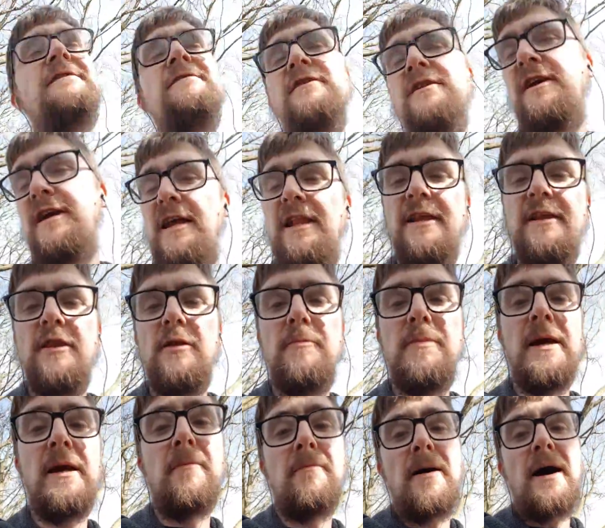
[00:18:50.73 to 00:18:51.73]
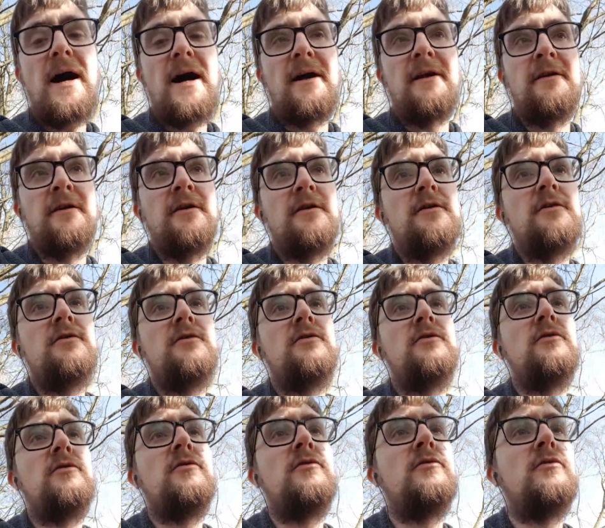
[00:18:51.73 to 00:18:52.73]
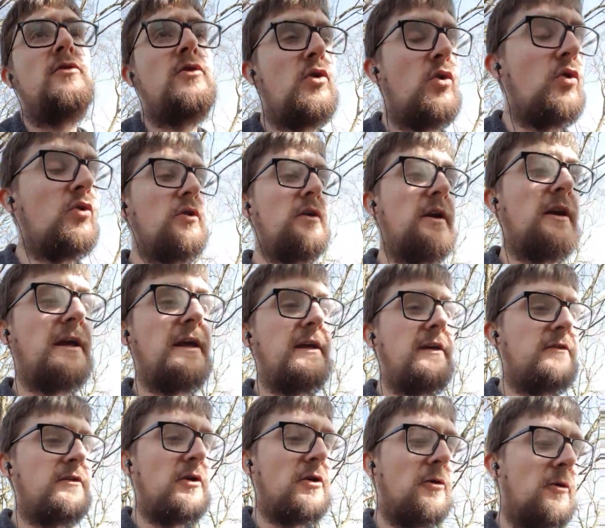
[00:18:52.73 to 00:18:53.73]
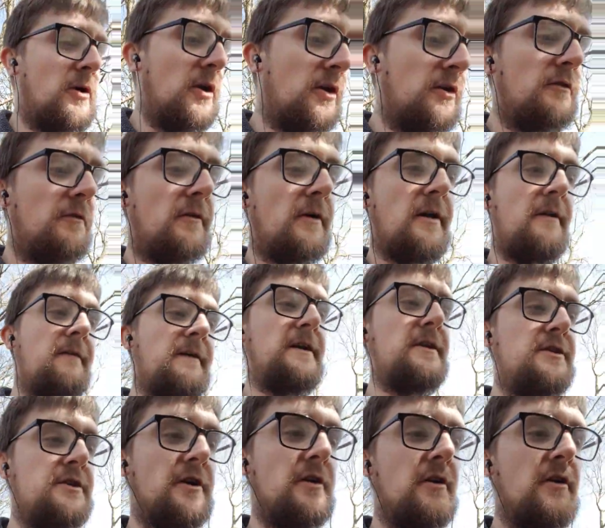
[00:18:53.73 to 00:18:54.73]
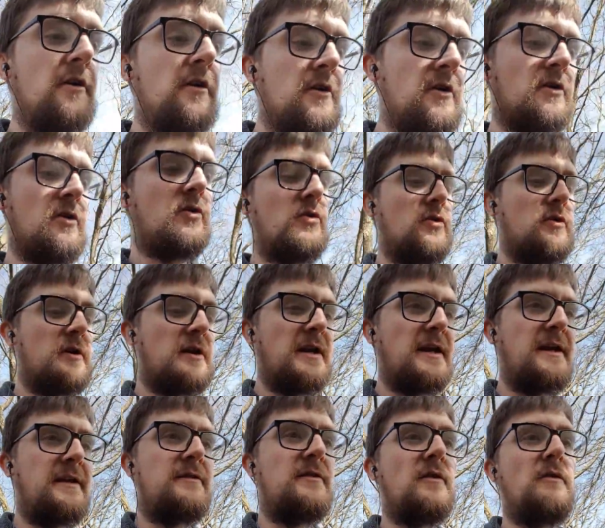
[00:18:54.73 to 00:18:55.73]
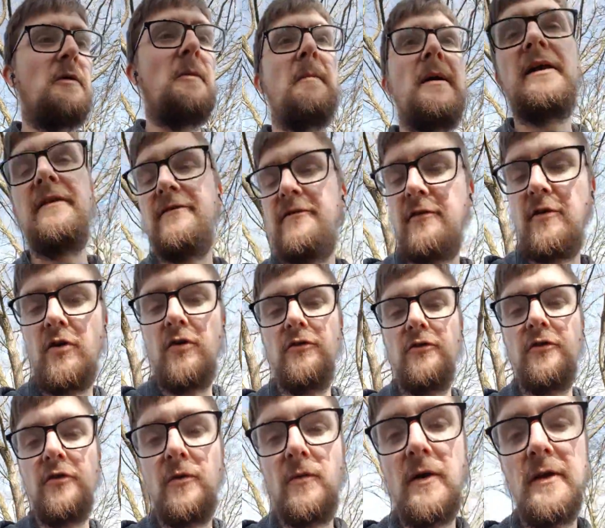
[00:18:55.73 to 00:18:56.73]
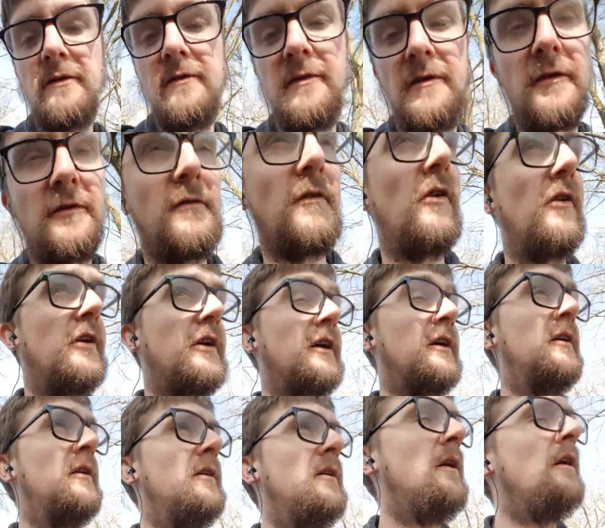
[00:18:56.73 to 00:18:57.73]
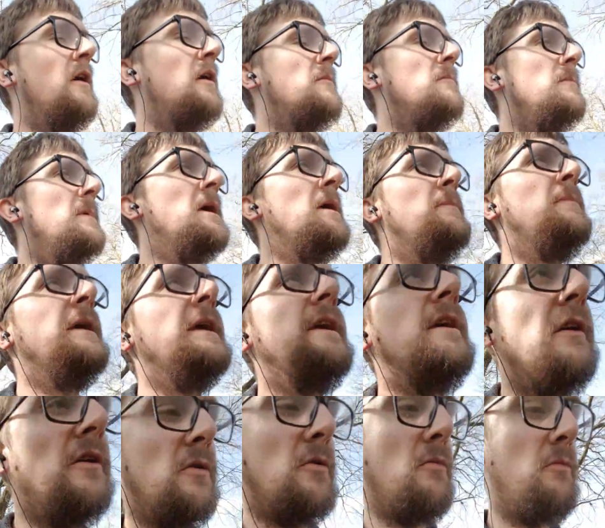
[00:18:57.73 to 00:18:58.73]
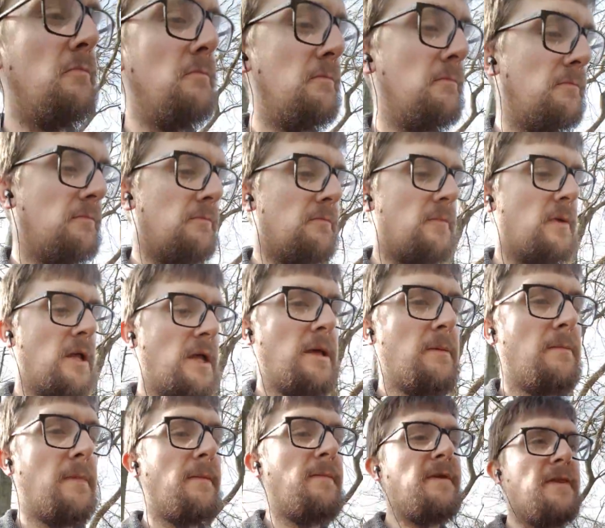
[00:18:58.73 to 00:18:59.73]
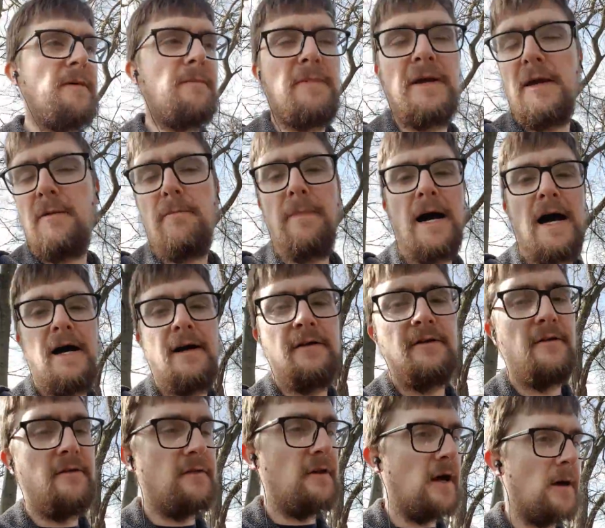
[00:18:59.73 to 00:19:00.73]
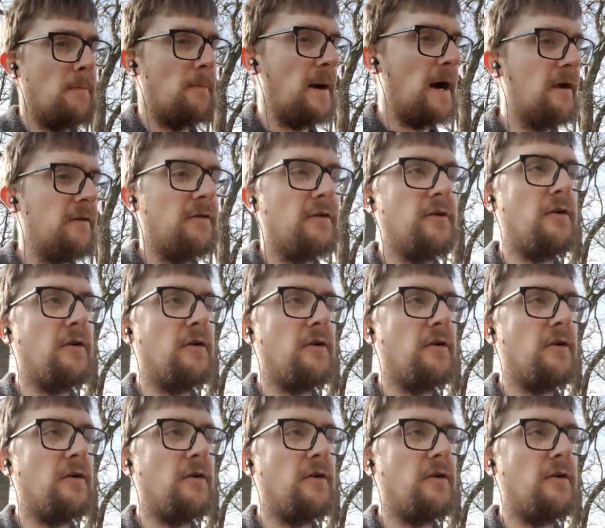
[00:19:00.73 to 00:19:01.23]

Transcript: killing the big bad could lead to another adventure, could lead to immense consequences for you. Maybe the big bad's a baron